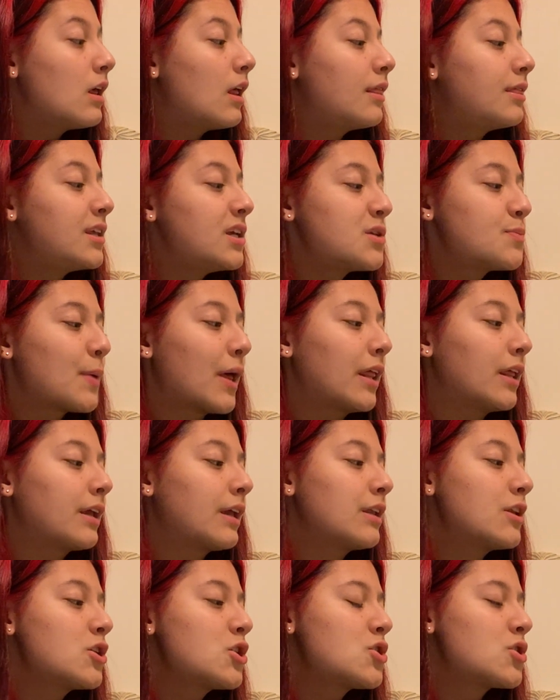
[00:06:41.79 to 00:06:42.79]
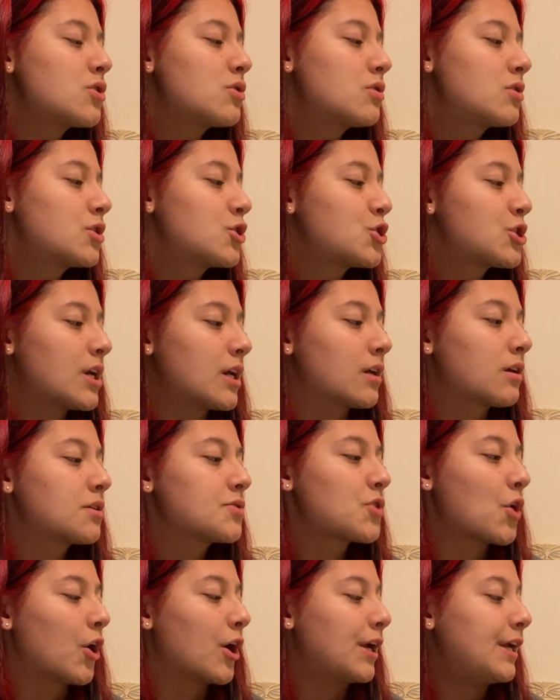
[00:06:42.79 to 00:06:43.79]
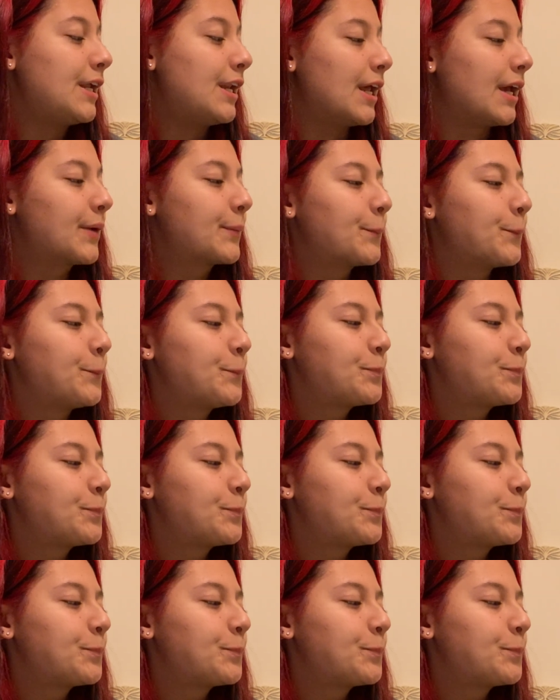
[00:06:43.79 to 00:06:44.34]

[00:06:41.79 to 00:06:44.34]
These pelican chicks are eating.